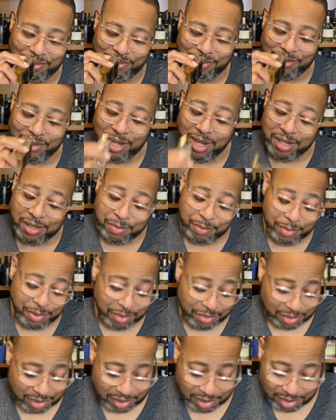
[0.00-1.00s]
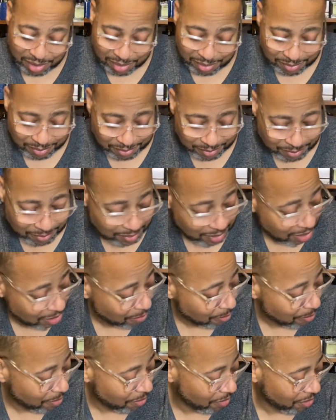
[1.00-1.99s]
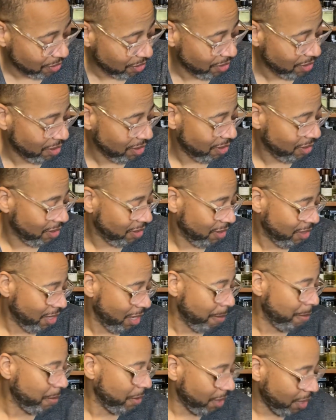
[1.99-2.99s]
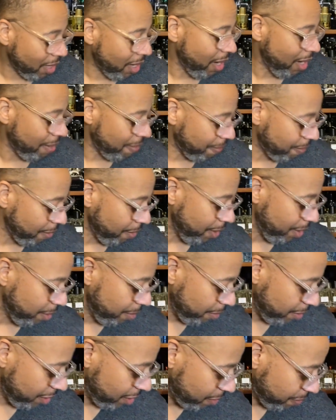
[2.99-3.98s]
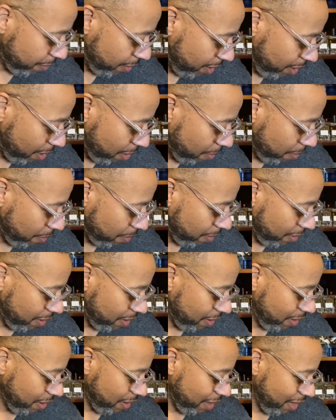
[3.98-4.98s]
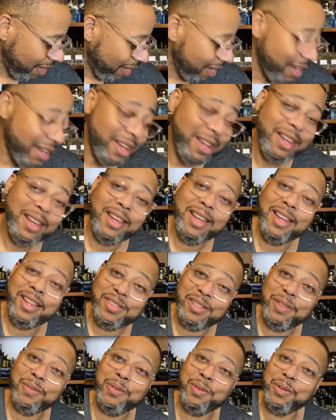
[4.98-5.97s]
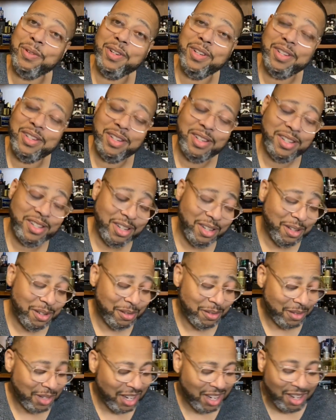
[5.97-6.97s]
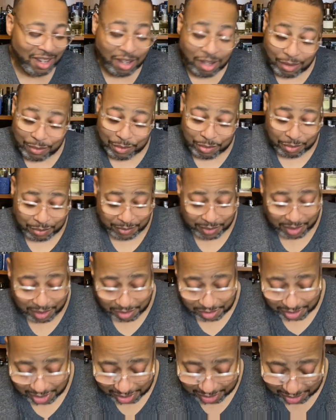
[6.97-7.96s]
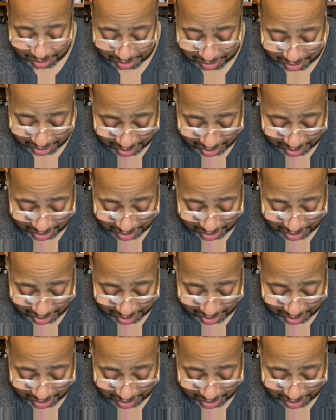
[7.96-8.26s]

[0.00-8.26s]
That smells good. That smells good. I'm gonna have fun doing this video, as if you couldn't tell. I love doing videos like this.